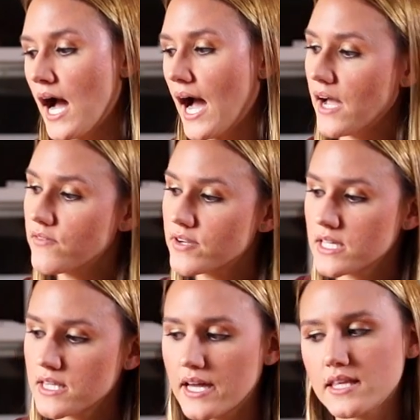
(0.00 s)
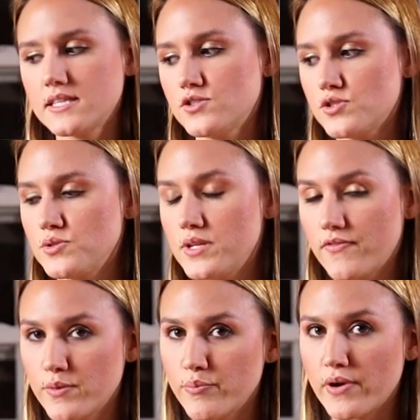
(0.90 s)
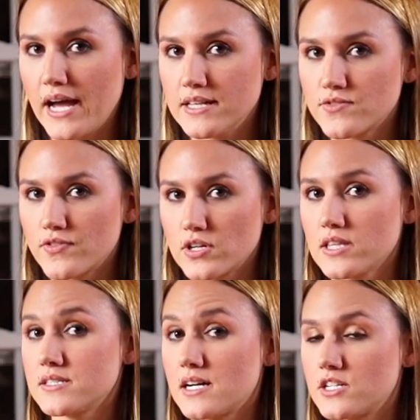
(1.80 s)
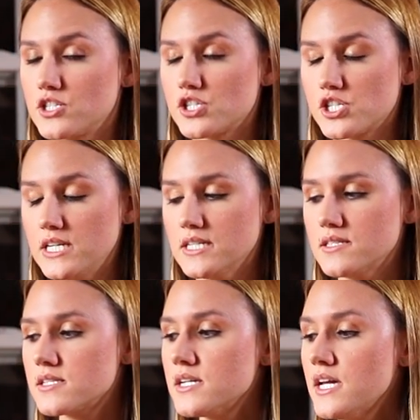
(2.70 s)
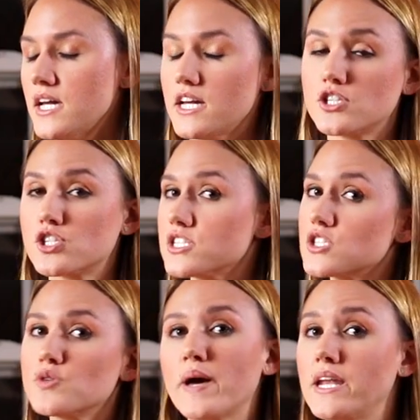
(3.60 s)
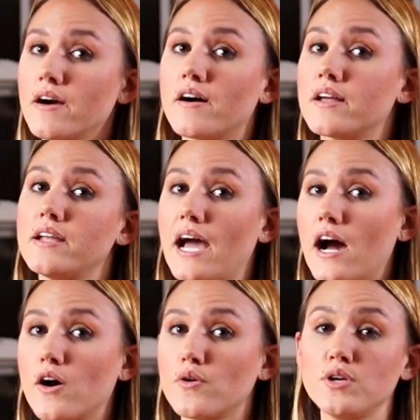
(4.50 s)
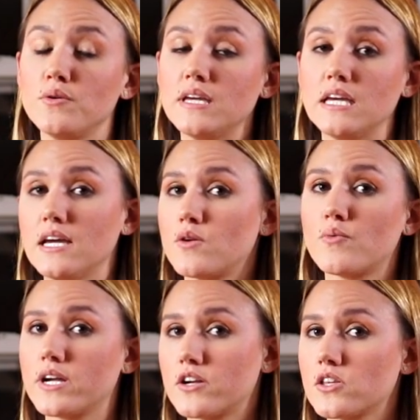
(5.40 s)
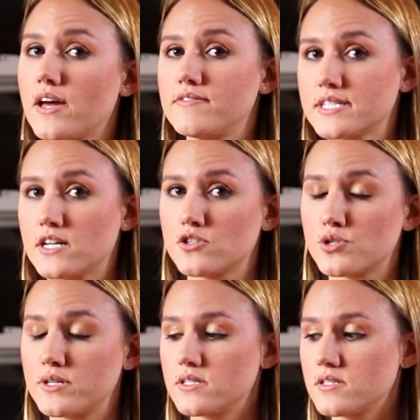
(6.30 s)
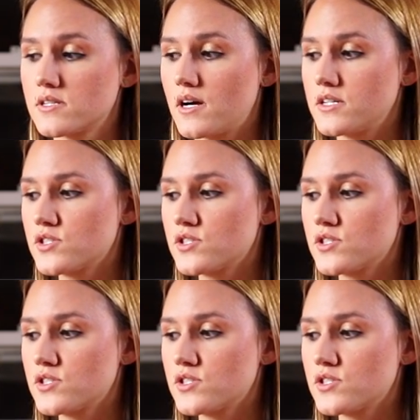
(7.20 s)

I really like these two different brands for lasagna sheets. It's just dependent on how you eat and what your lifestyle choices are.